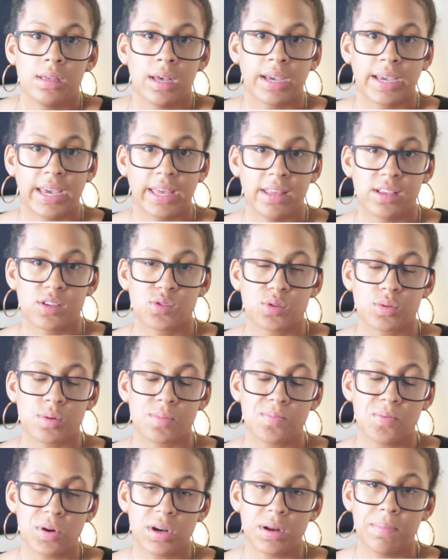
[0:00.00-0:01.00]
Again, this was
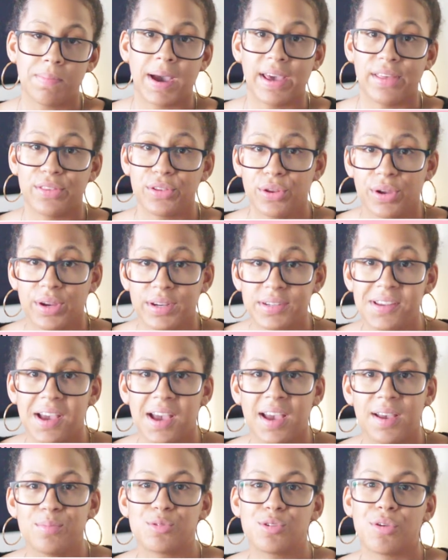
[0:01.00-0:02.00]
reported by the New York
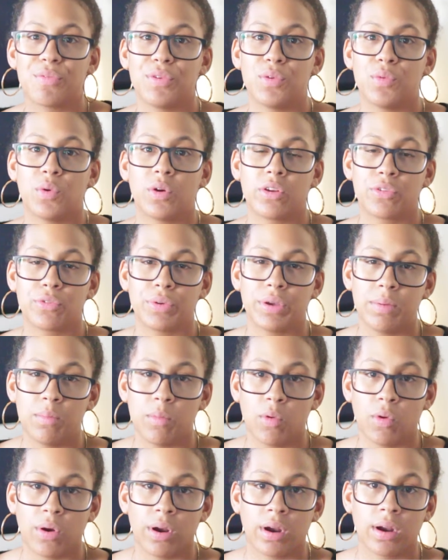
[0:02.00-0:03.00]
Times, so if you want to read
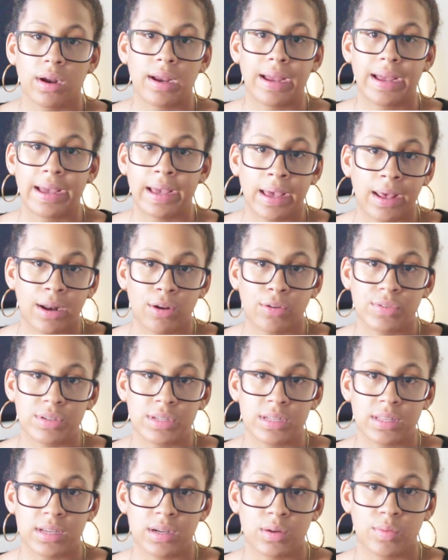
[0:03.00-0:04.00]
more, head over
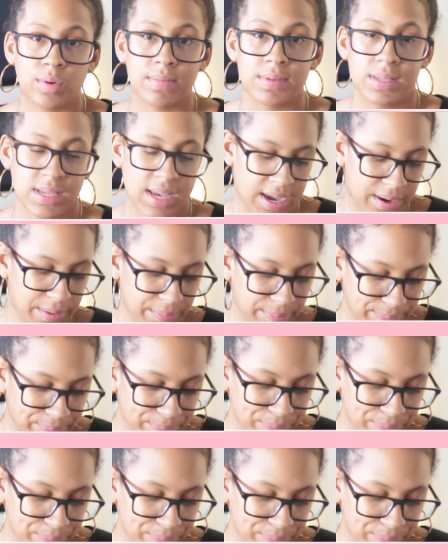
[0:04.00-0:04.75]
to their website.